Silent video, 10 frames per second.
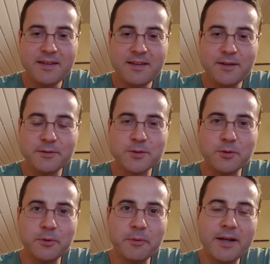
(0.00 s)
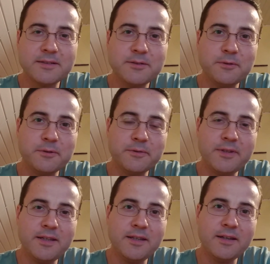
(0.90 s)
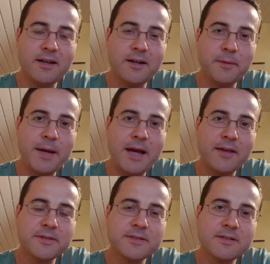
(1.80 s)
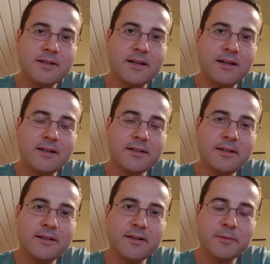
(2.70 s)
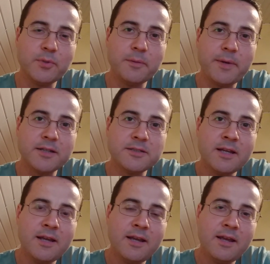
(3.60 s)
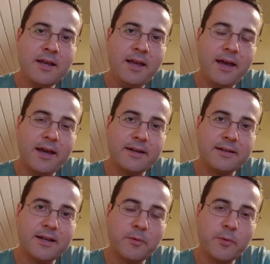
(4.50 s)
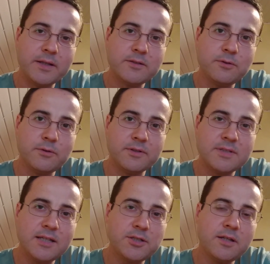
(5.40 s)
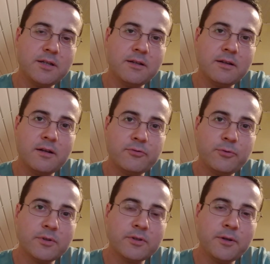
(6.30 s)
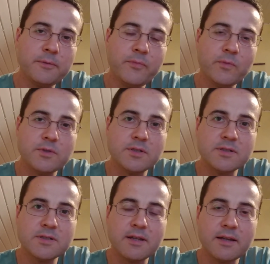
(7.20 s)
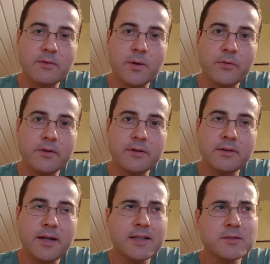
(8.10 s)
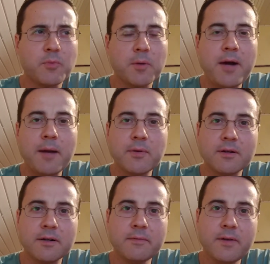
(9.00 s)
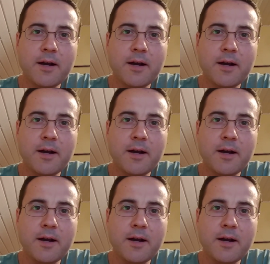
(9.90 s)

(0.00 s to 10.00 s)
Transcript: it was cool. We went to the baths here in Budapest, and we went to the Széchenyi Fürdő, which is like one of the, I guess, more popular